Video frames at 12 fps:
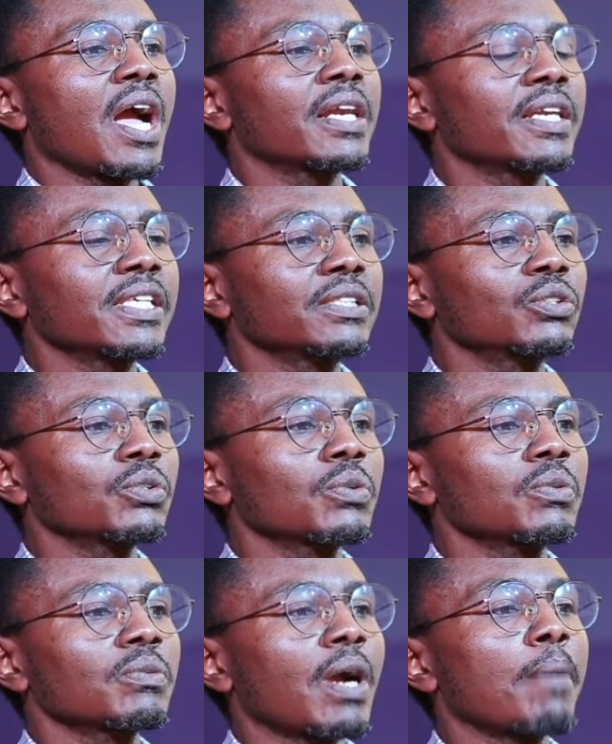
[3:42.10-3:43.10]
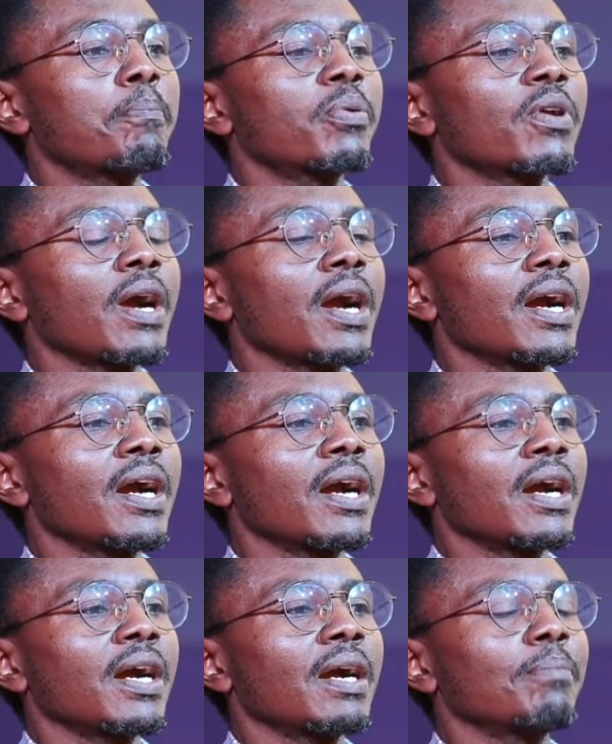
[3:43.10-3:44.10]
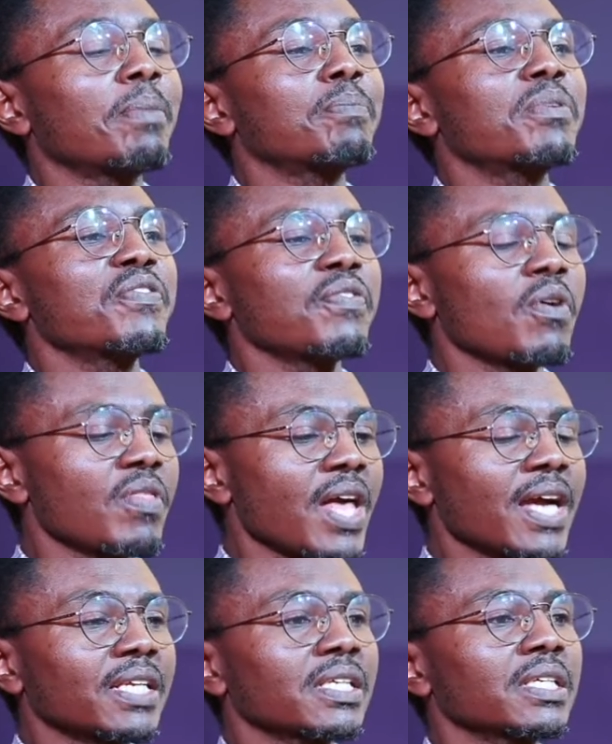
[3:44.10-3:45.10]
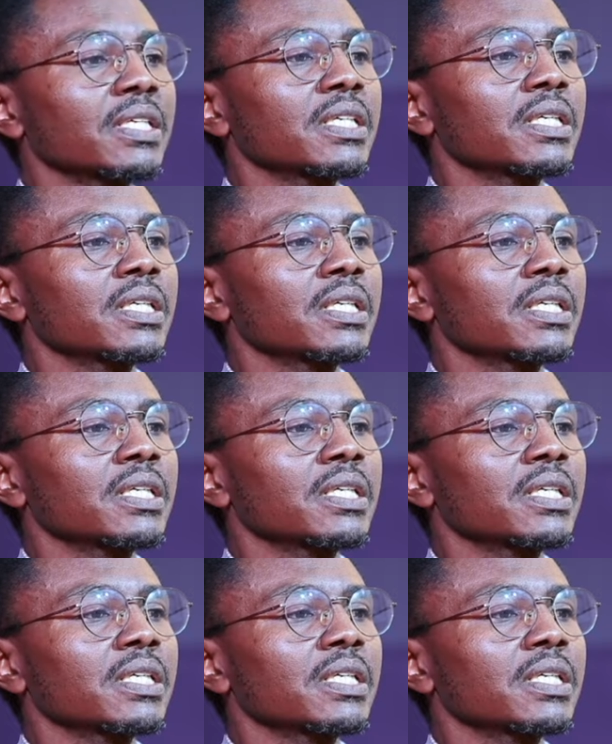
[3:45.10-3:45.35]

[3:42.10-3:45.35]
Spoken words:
an angel, but before that,